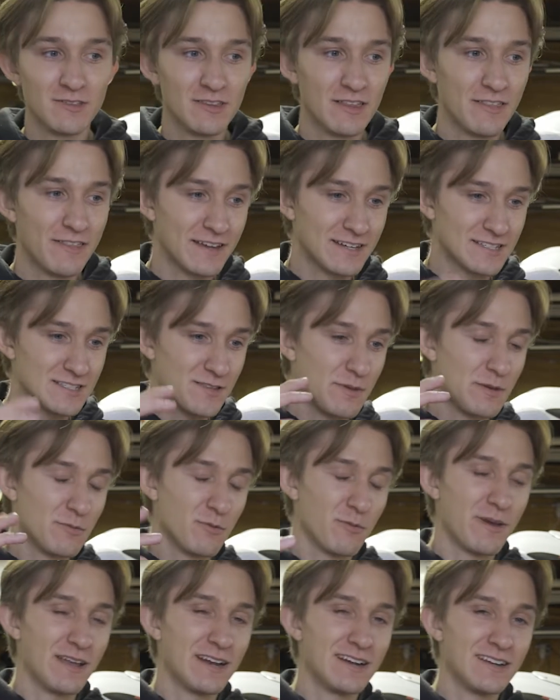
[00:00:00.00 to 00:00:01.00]
the things that
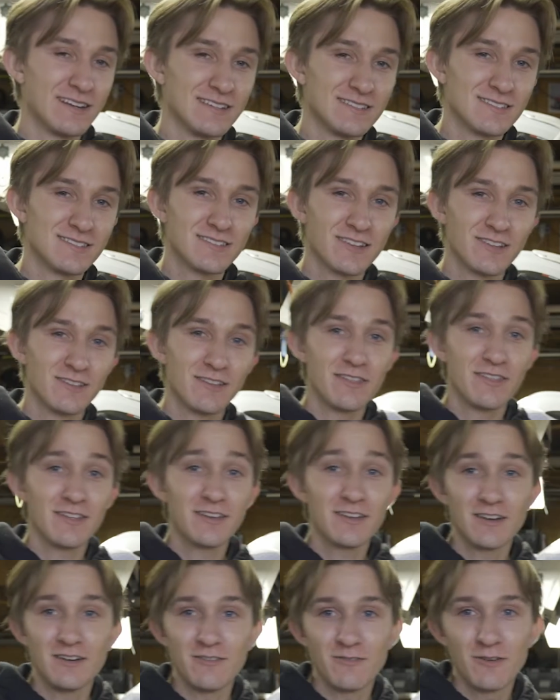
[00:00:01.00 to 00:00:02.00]
people may not necessarily
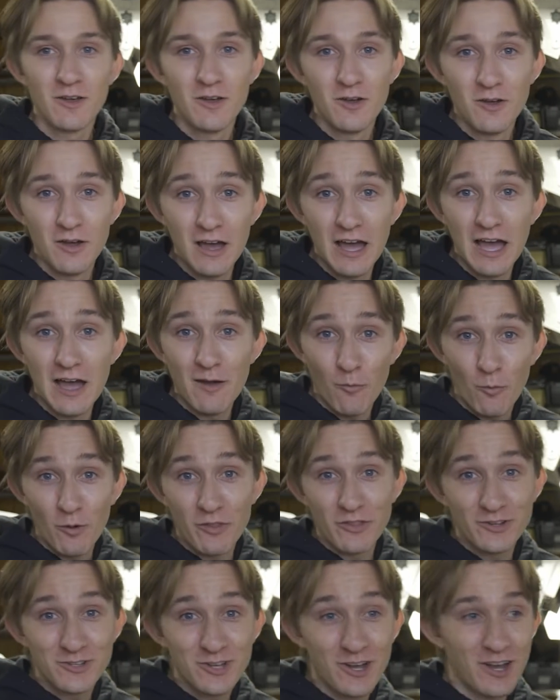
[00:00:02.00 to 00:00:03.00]
think of when
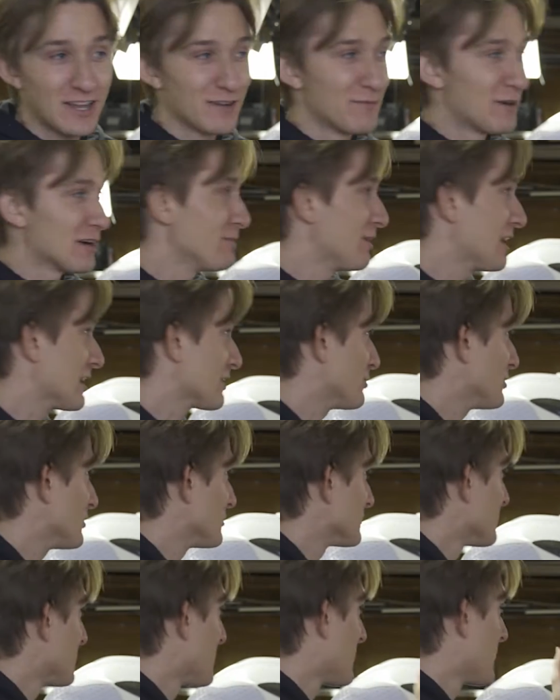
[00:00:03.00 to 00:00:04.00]
they're talking about a bike build.